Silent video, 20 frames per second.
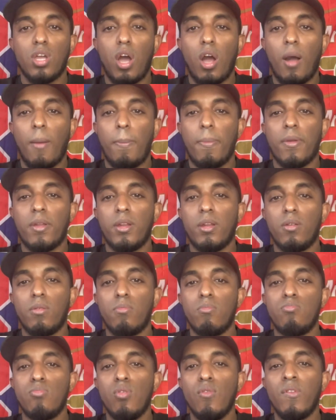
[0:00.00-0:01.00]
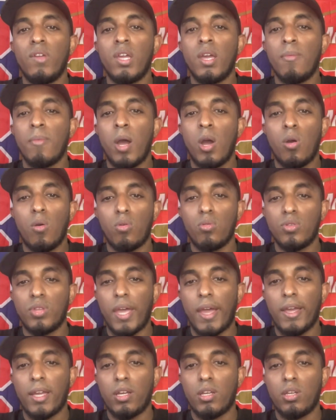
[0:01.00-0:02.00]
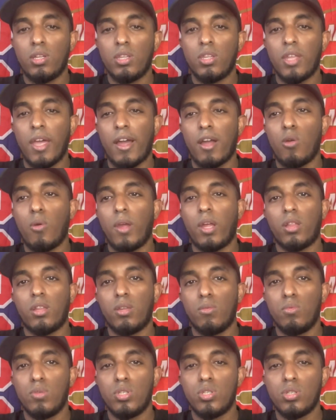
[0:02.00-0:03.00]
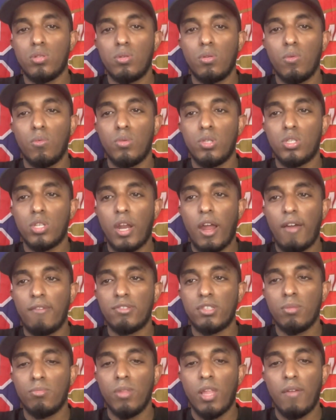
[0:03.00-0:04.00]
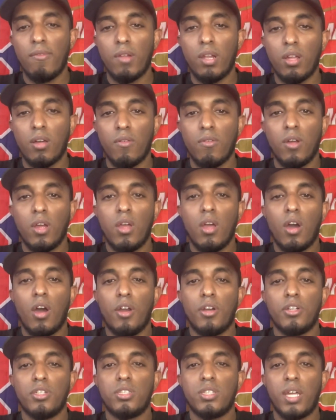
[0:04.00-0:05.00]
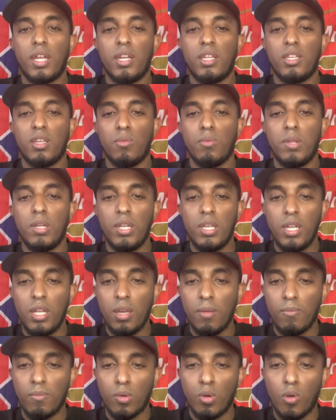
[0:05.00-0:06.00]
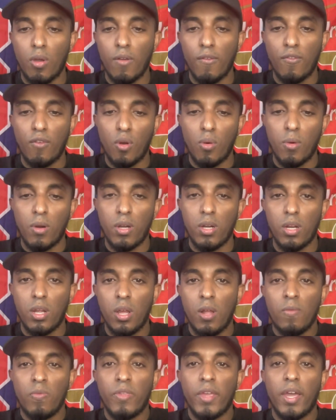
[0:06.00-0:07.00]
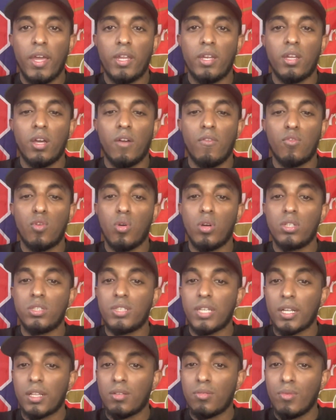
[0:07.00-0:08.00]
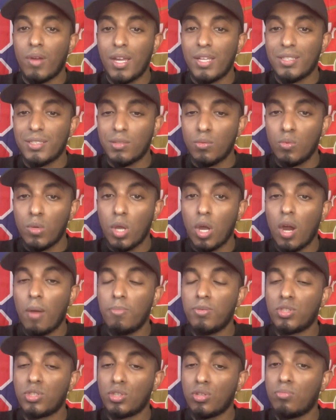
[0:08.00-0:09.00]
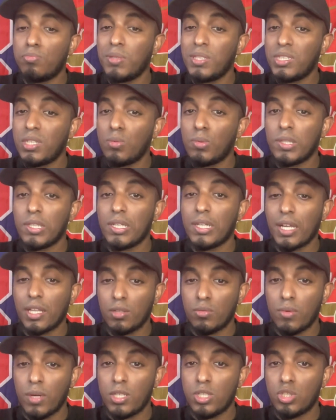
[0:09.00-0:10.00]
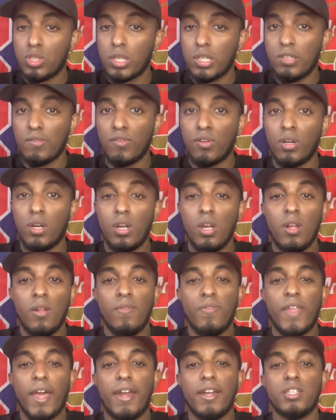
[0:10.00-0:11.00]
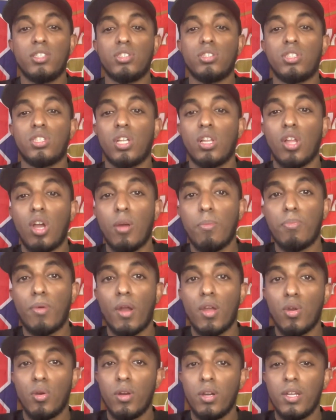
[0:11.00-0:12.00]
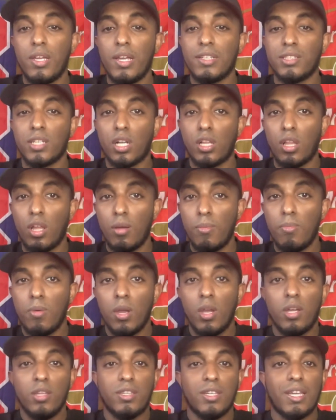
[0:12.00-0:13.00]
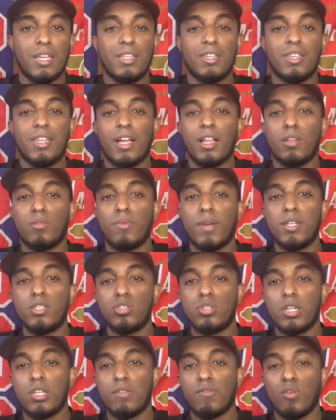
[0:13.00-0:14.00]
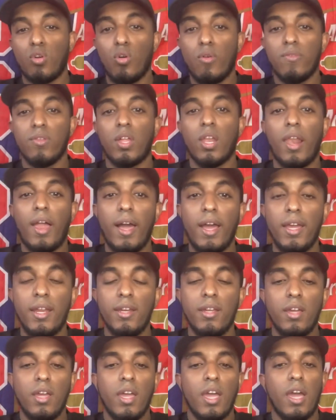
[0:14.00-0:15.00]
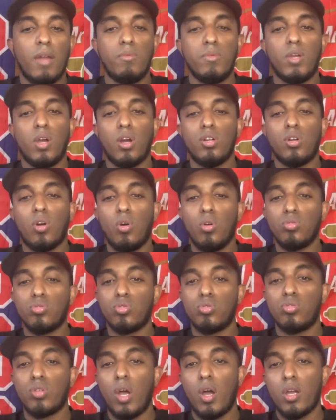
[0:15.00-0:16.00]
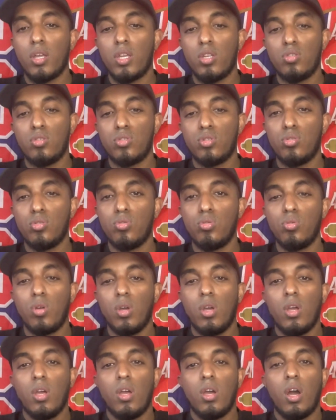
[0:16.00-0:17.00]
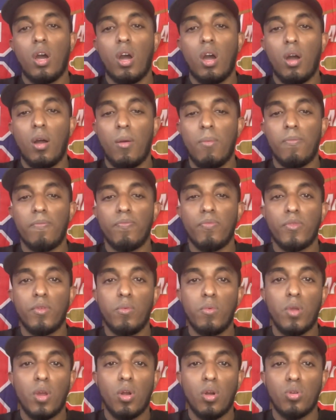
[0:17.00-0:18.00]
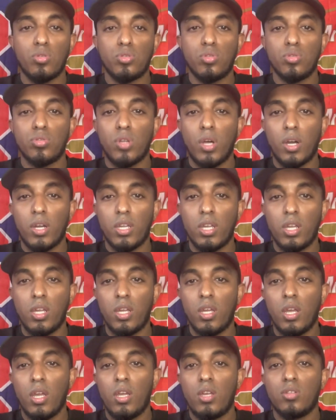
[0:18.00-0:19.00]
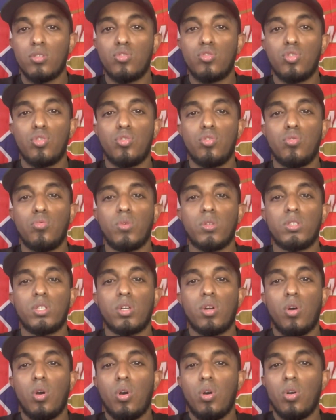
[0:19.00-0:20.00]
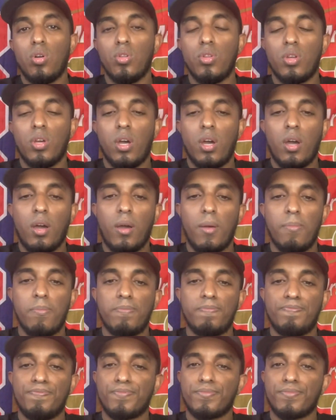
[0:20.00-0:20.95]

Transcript: up and moving him out that that quickly. We should we should have some level of understanding that we need him going forward. And of course, Declan Rice, we are still busy with the Declan Rice transfer. That is still our priority as a club to get the Declan Rice transfer over the line. And we are also talking to um, we are also talking to what's it called um,